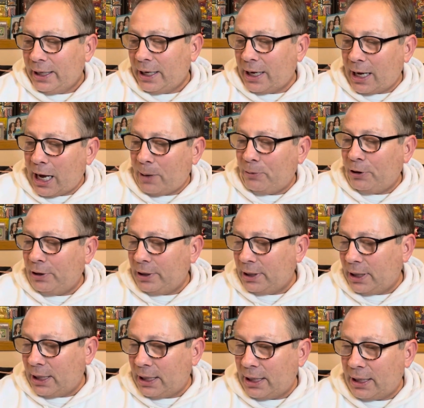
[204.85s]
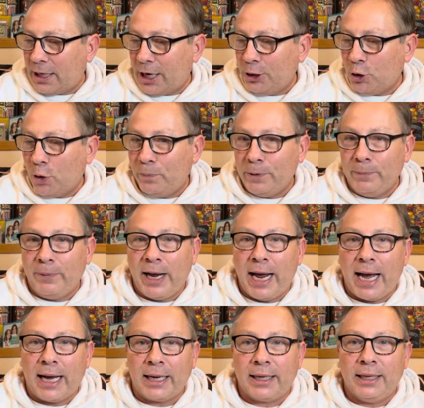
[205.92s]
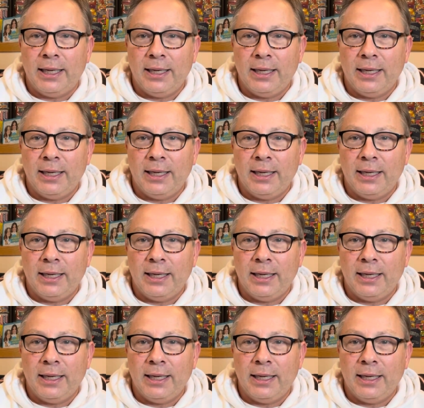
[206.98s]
How about unopened pack?